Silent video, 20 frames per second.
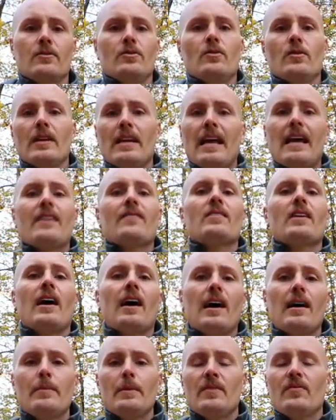You can have the
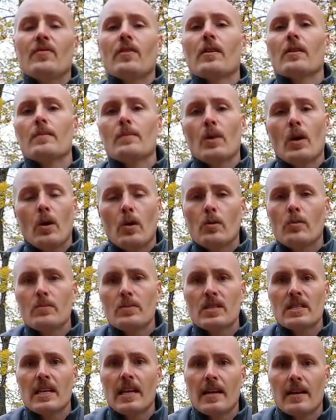hobby farm, the
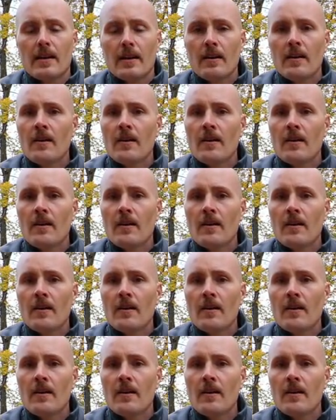homestead.